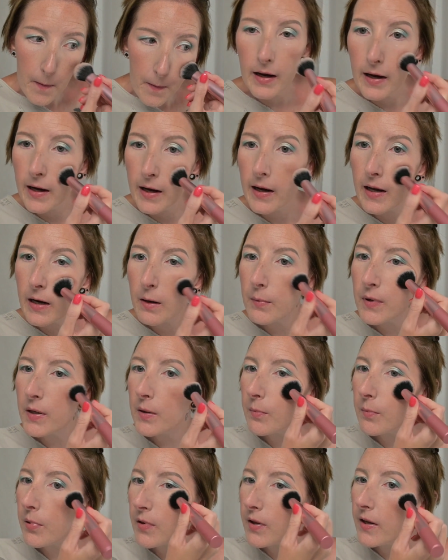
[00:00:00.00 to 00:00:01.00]
And I'm
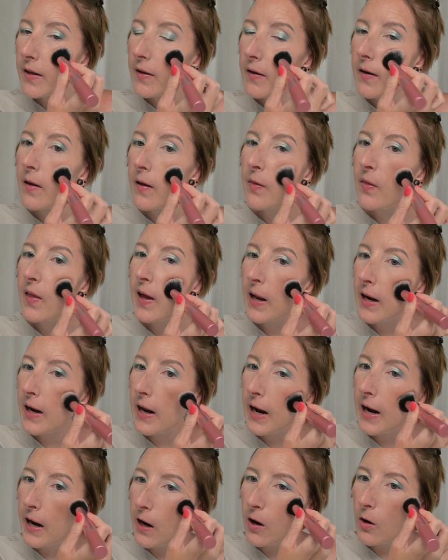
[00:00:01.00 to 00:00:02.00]
going to blend that
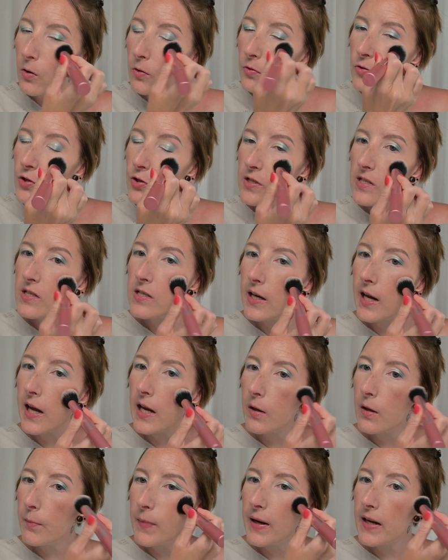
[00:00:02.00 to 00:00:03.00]
out just to
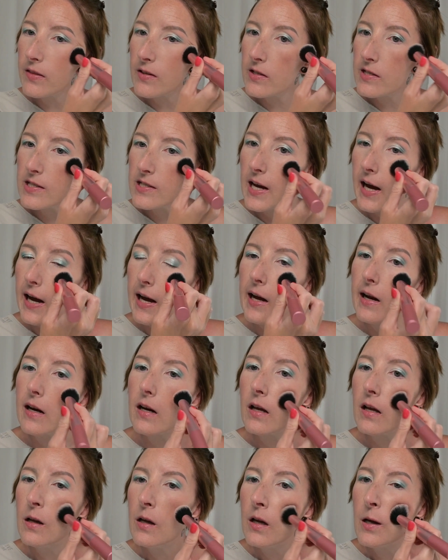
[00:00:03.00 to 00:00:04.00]
kind of make the
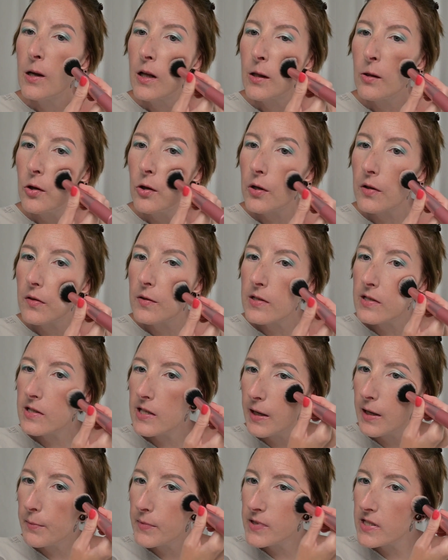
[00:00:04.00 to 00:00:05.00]
side look the
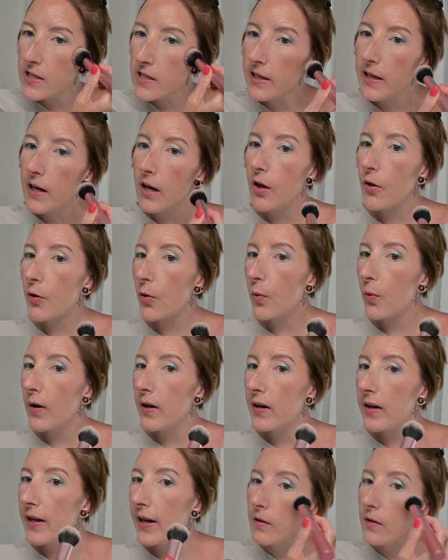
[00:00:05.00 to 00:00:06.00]
same as the other
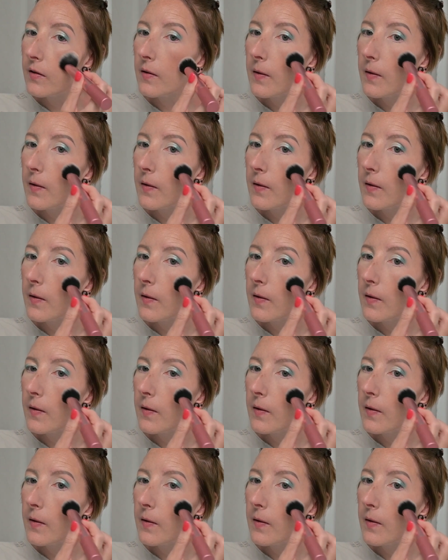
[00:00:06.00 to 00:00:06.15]
one.